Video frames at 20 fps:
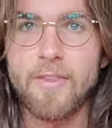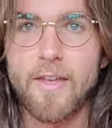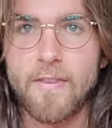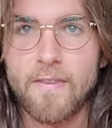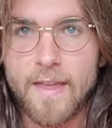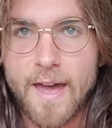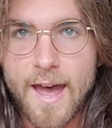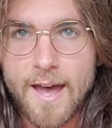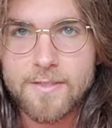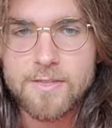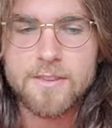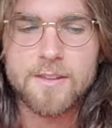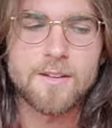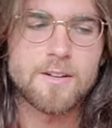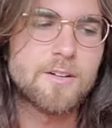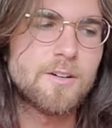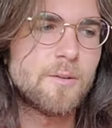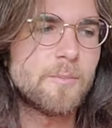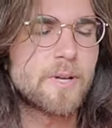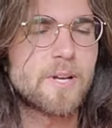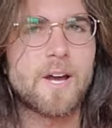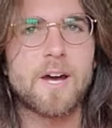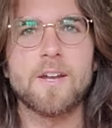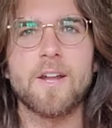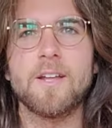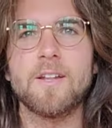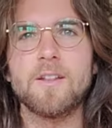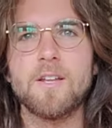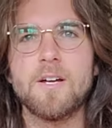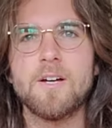And that thing, oh my God,
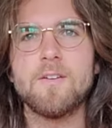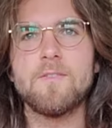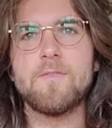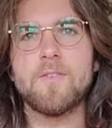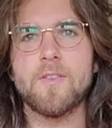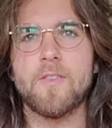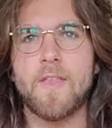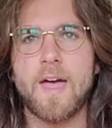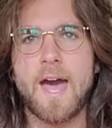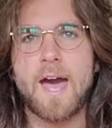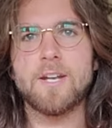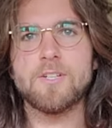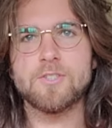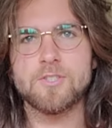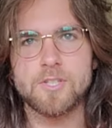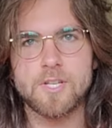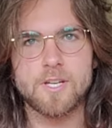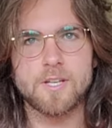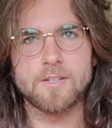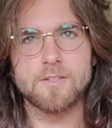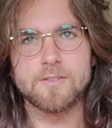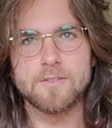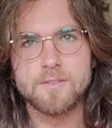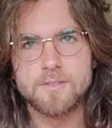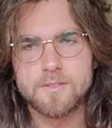I love that shit.